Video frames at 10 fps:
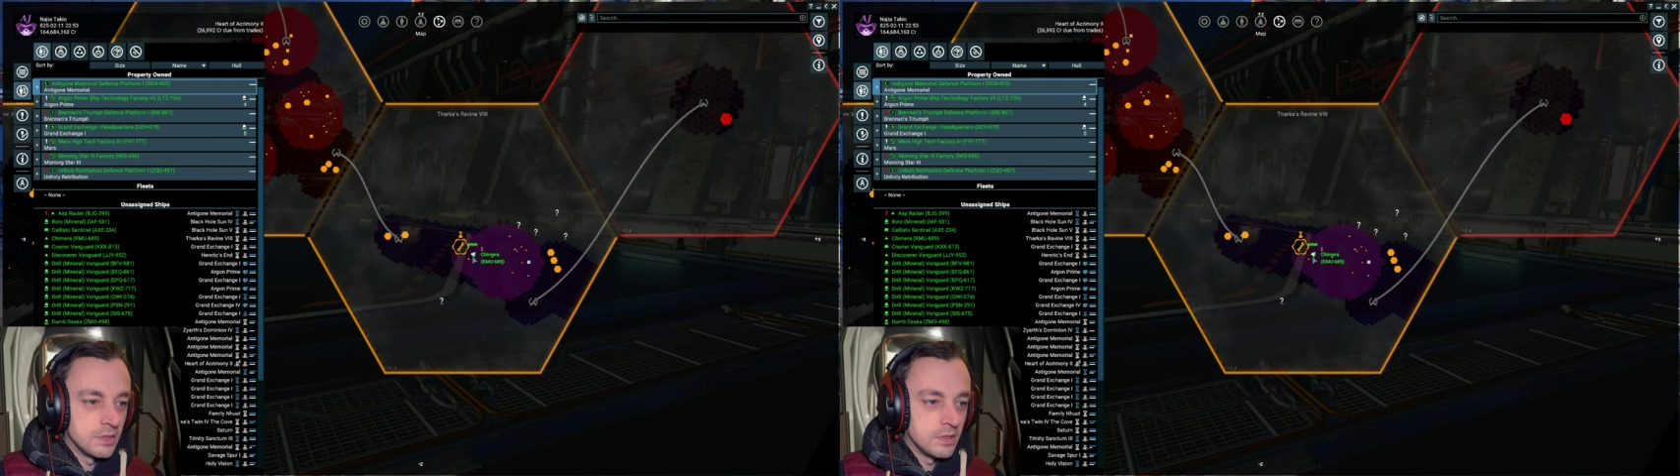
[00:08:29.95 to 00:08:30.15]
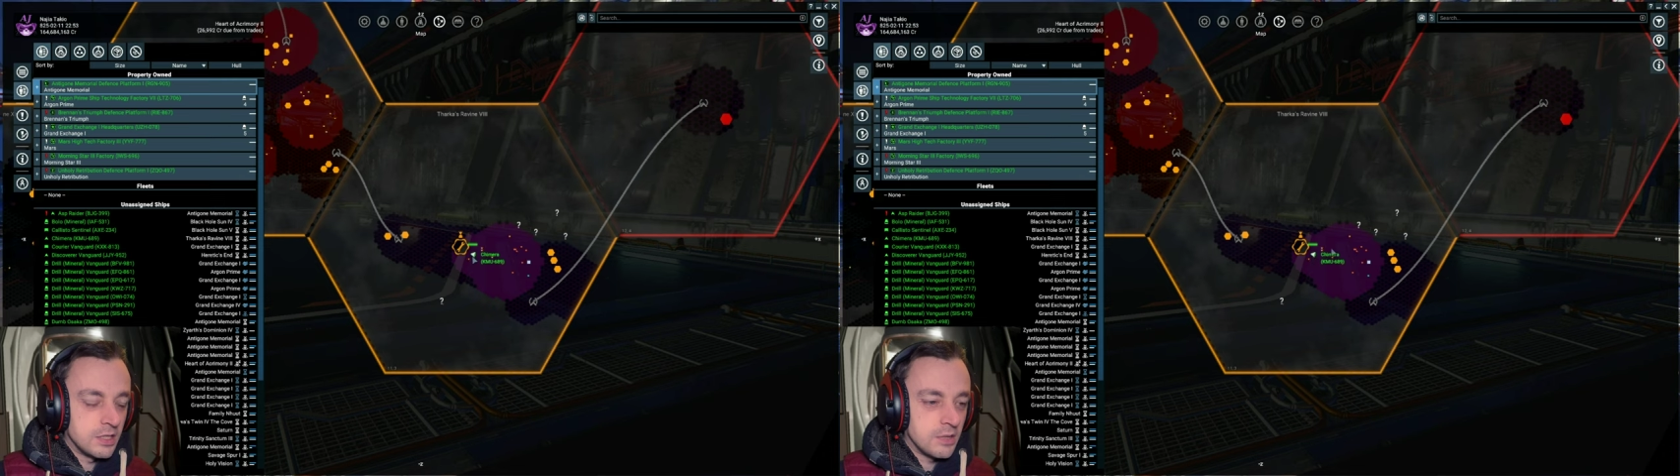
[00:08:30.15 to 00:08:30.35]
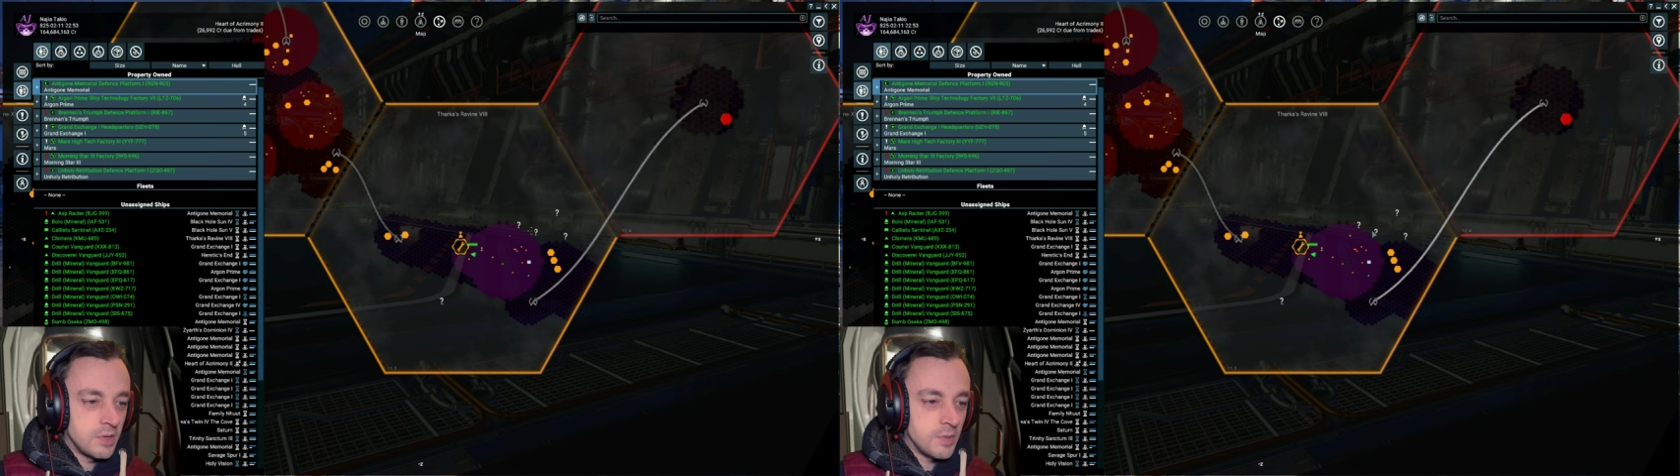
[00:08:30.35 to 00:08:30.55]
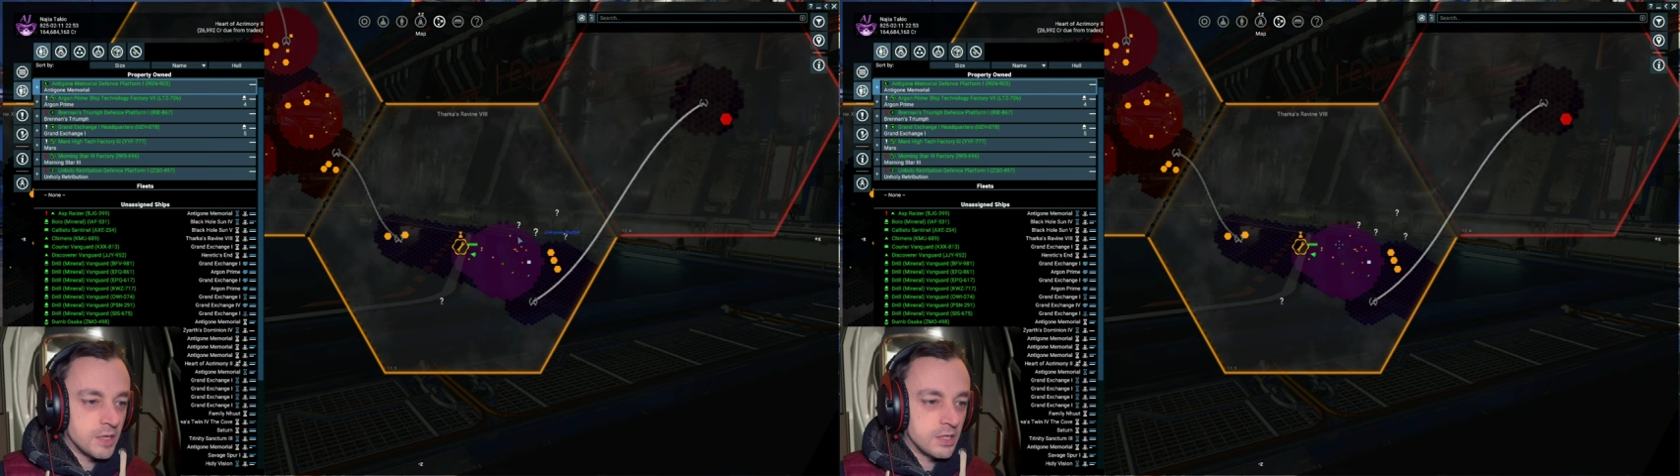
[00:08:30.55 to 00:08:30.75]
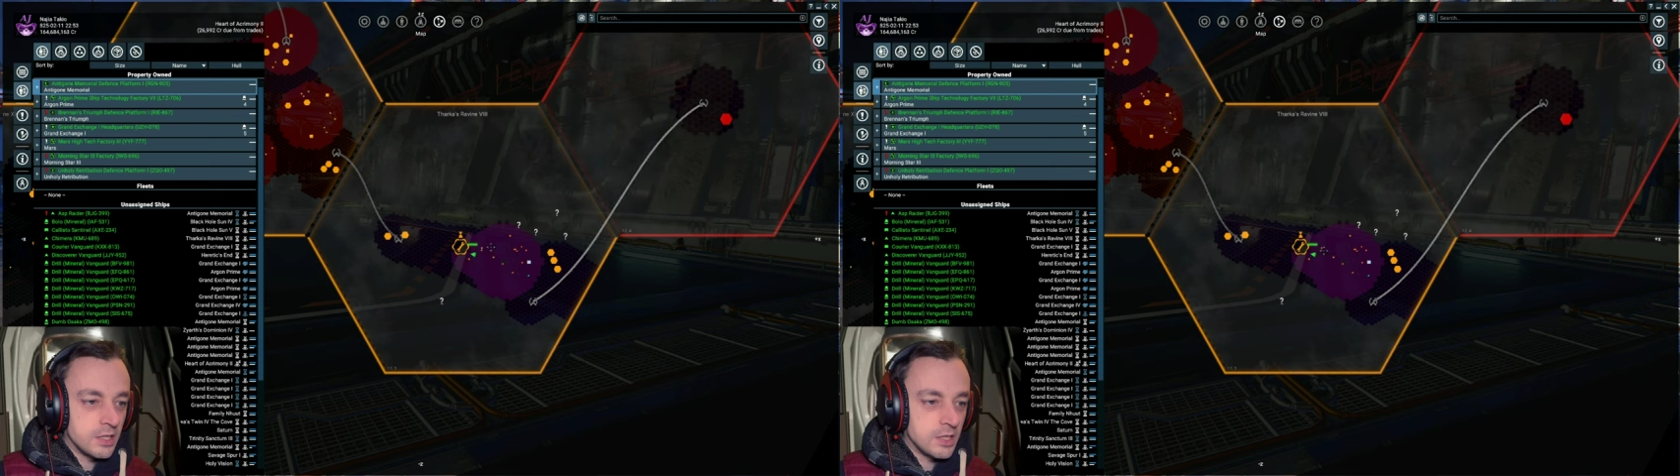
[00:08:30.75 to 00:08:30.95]
Send me
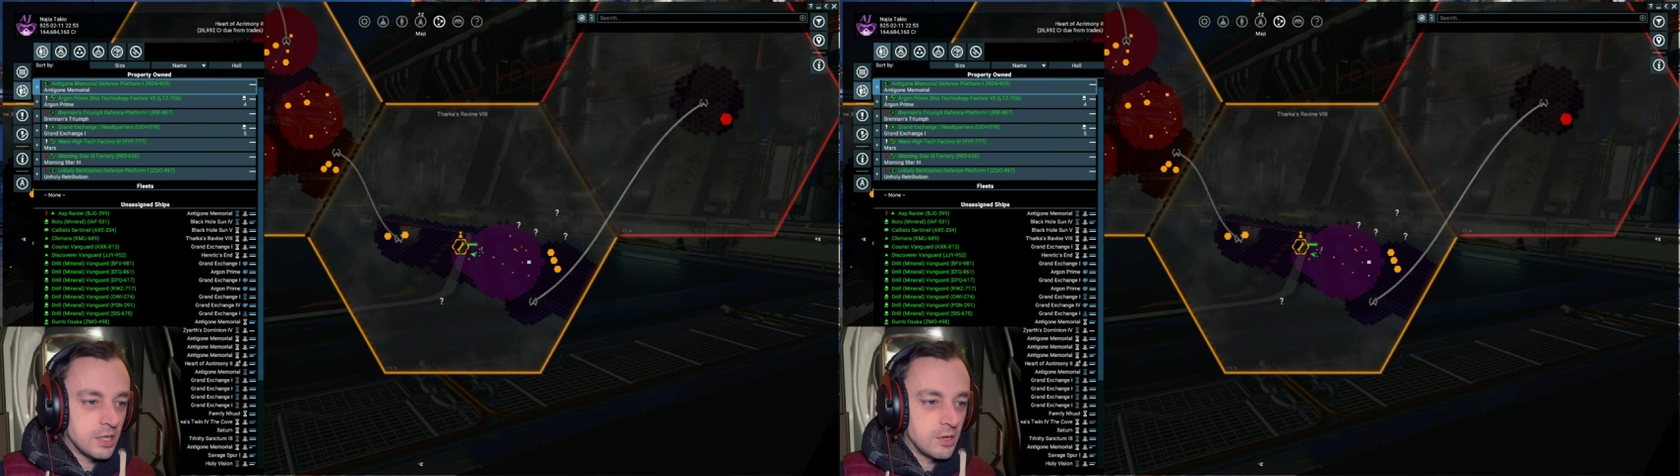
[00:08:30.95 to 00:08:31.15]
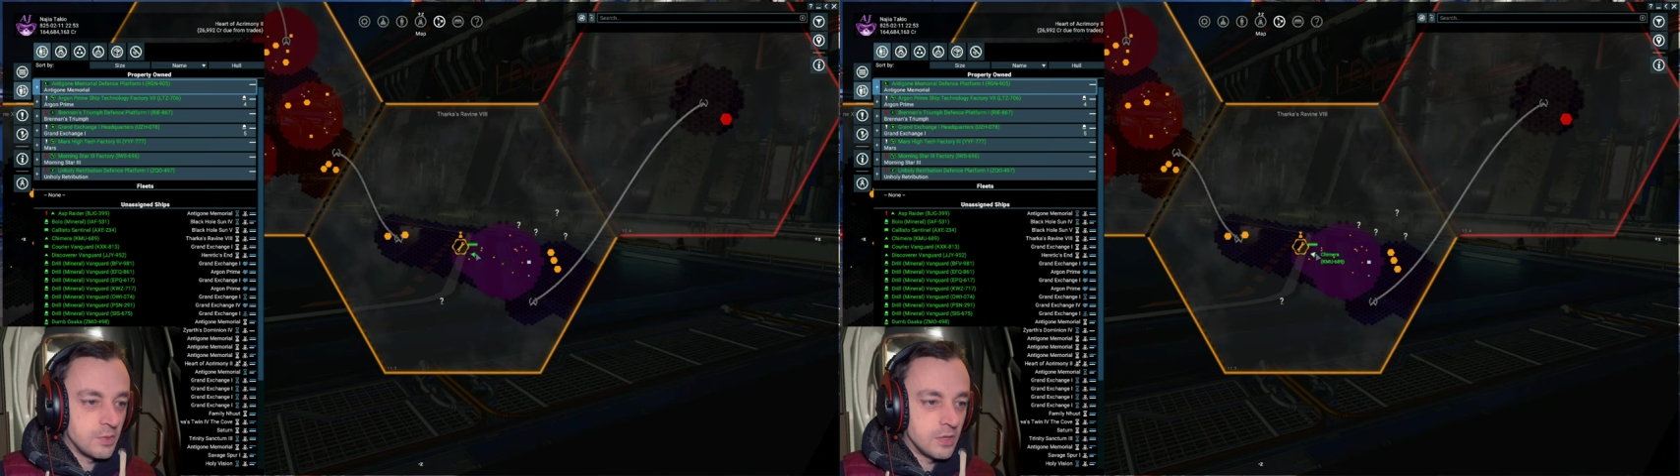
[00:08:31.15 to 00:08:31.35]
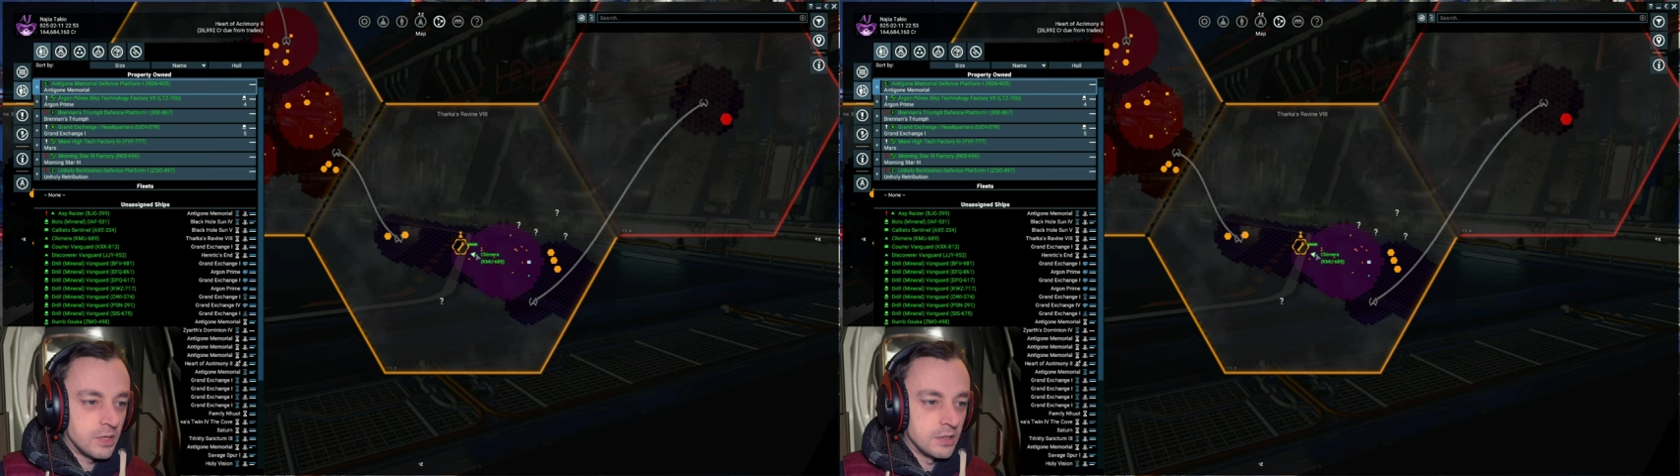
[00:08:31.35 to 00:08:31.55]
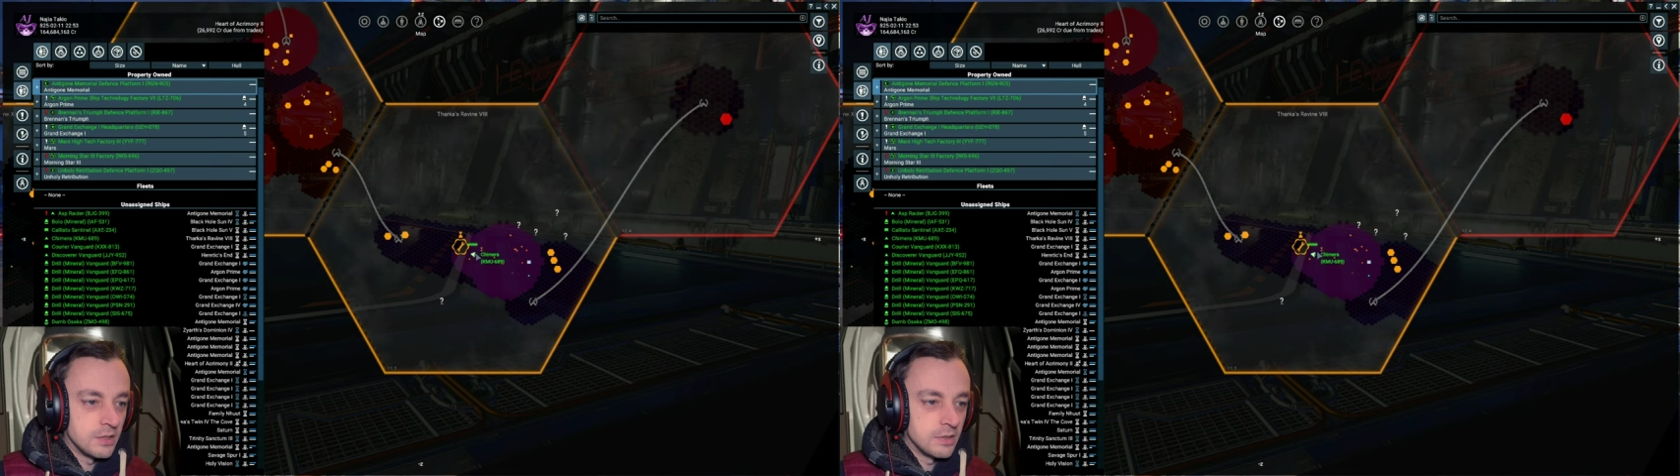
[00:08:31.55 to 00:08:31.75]
back to the Cobra.